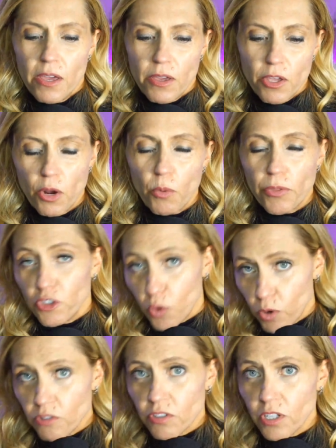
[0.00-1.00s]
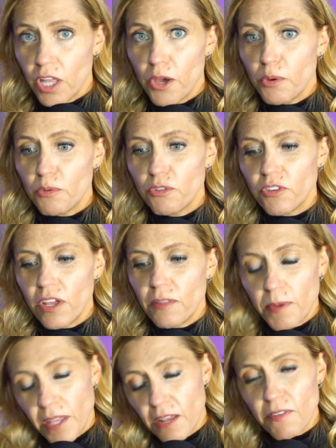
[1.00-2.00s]
when the doors closed at
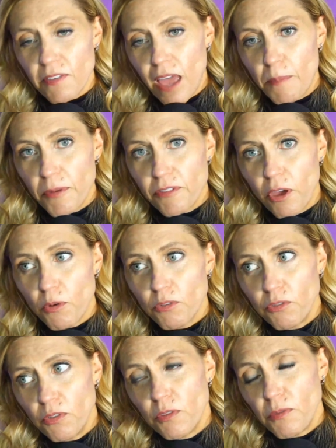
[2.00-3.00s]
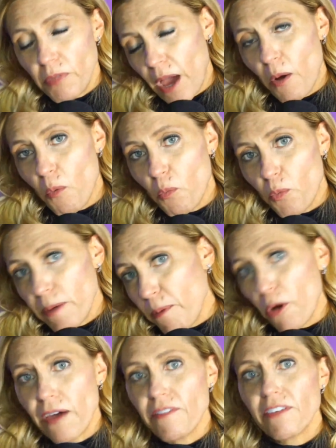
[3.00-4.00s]
the beginning of this episode, that we
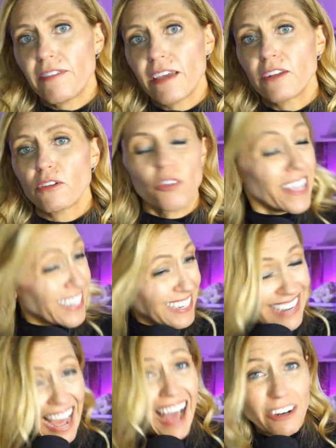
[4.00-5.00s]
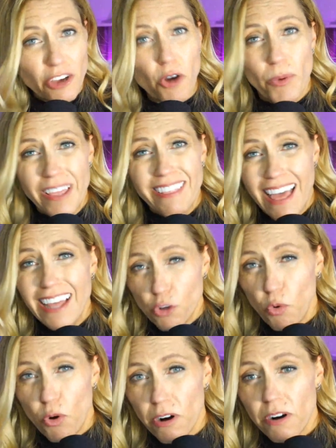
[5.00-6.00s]
both have a signal to not go in that
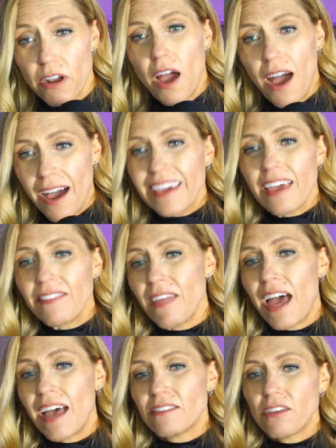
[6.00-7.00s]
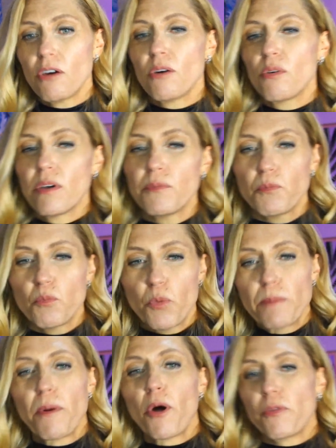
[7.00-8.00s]
door. I get that. So
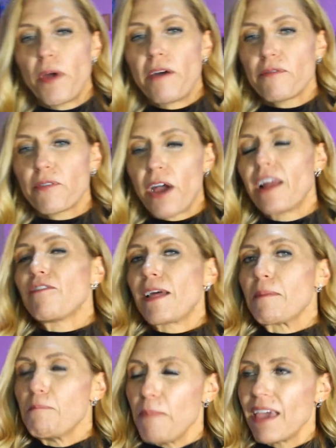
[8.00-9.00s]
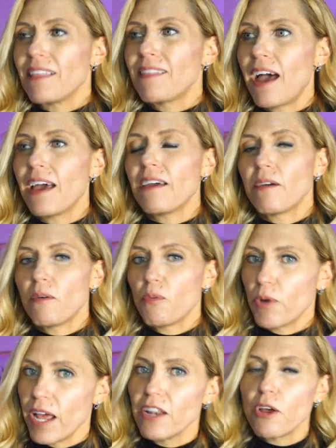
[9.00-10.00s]
we both have kind of made that
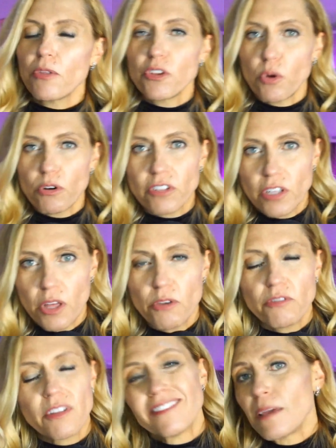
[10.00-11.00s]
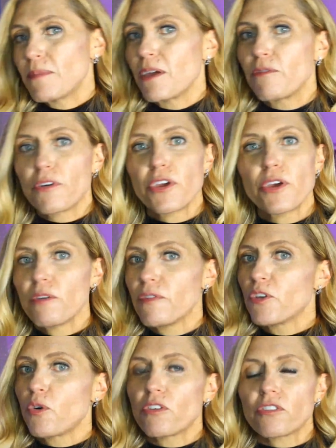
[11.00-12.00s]
when I know the door is closed. Same thing for you if
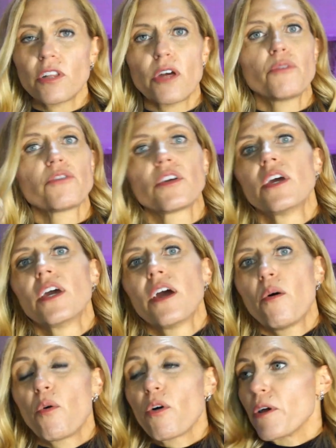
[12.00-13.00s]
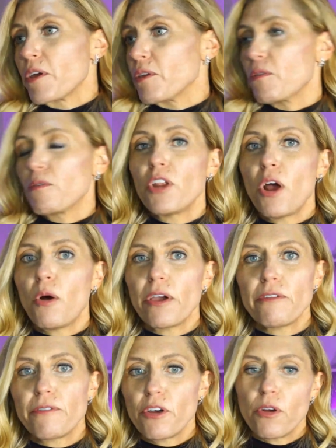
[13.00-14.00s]
the door is closed, or,
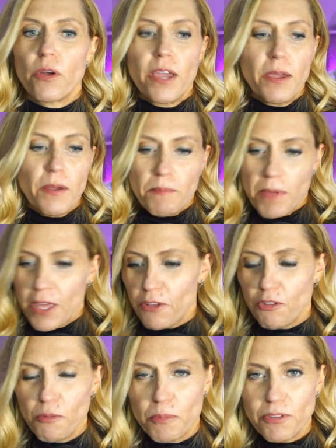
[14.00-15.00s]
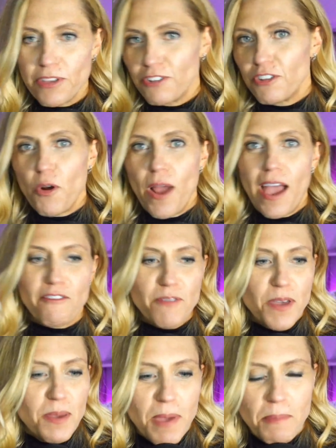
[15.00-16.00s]
if you're in a certain position or have
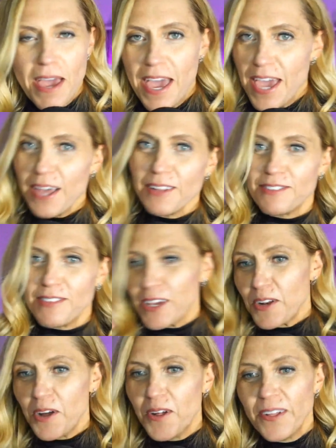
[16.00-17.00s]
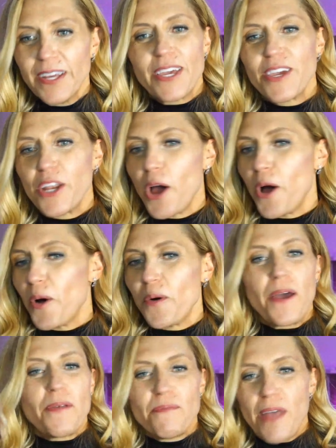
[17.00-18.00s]
maybe a hand signal,
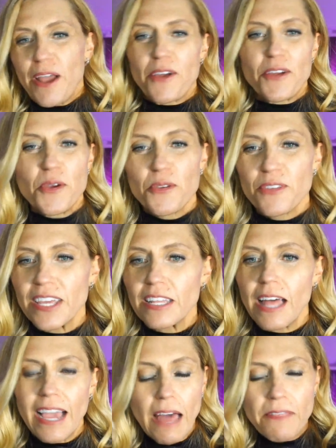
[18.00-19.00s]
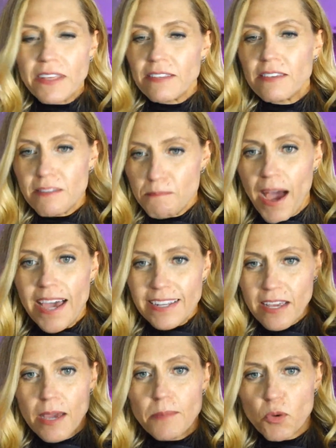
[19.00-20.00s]
that you're using, this is my
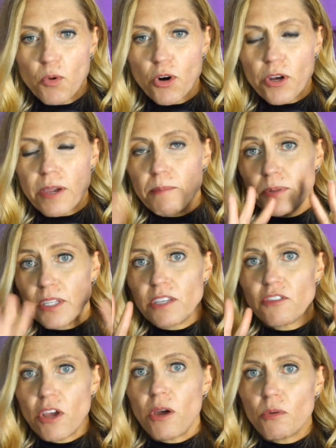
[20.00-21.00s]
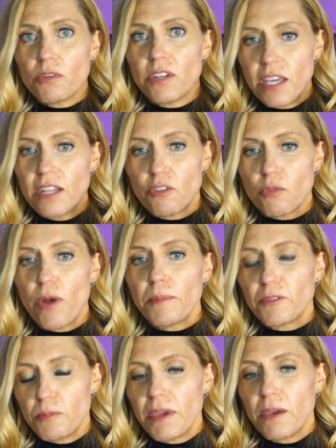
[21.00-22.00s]
time to work and please don't
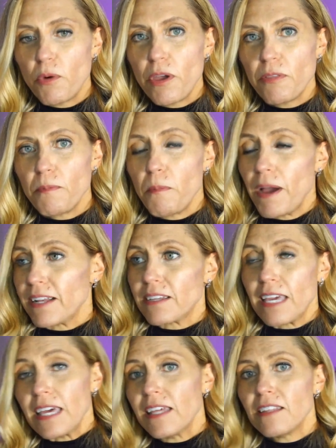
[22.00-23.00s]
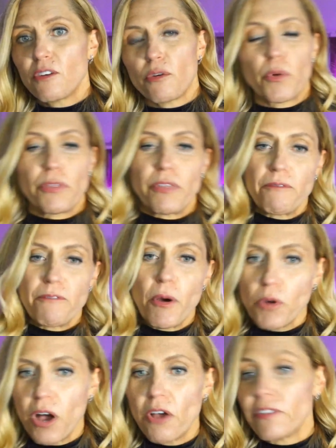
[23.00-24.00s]
interrupt me with my kids or with
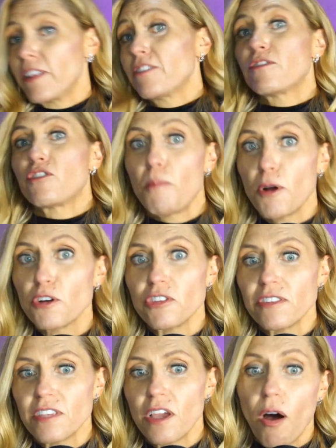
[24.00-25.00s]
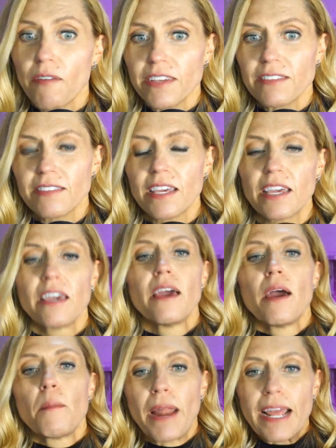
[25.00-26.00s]
phone calls, unless it's an emergency, obviously,
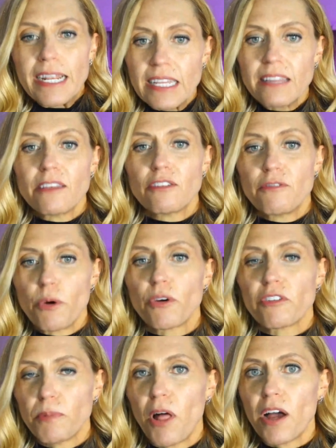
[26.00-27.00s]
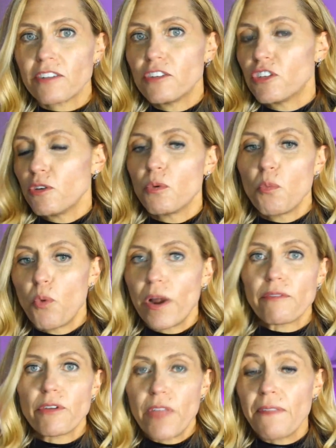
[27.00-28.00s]
but I need this focus block to do
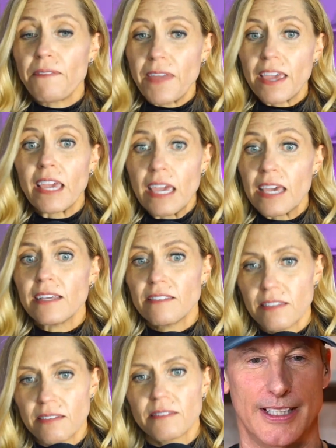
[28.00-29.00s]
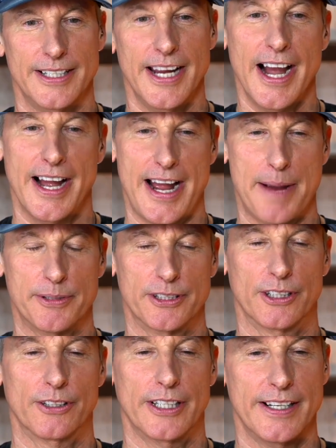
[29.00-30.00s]
whatever that thing is. Yeah,
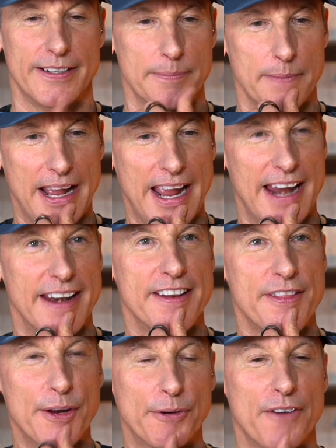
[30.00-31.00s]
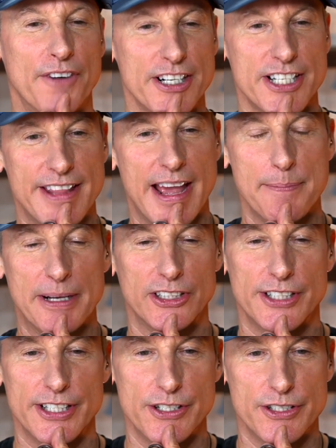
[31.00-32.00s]
absolutely. And the reverse of that, make
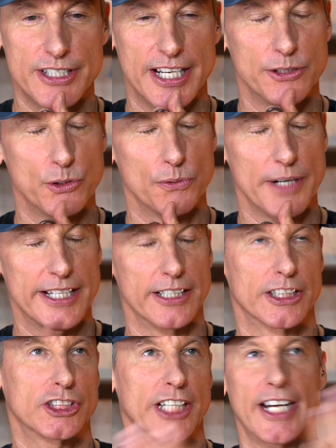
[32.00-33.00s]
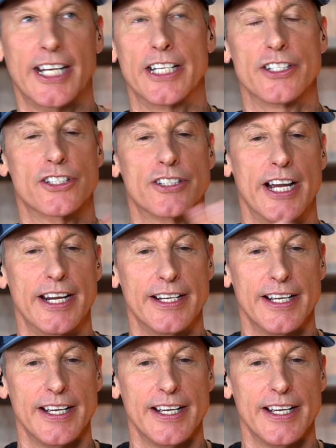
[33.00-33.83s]
sure you schedule regular check-ins, right?